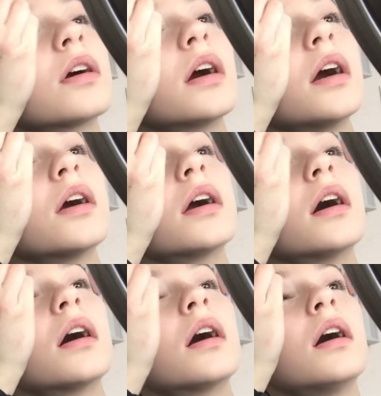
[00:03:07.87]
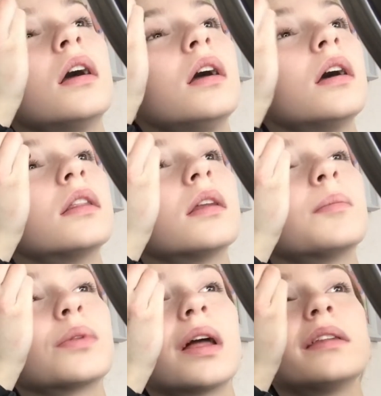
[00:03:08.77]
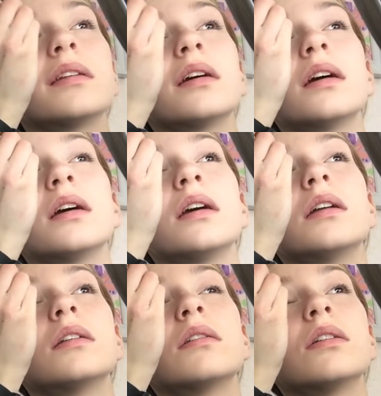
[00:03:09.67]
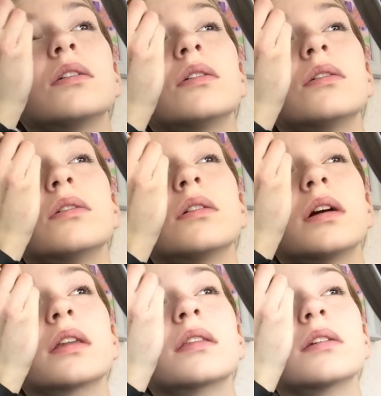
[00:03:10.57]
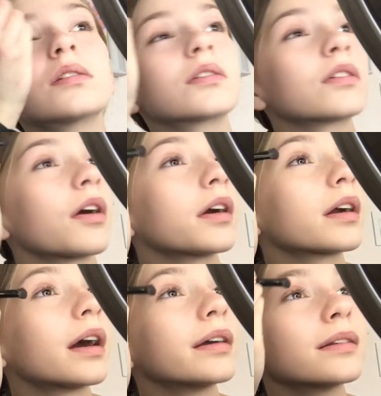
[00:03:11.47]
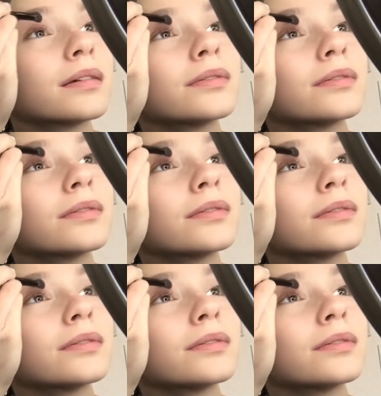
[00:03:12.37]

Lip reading: area, and then blend it into like the start kind of.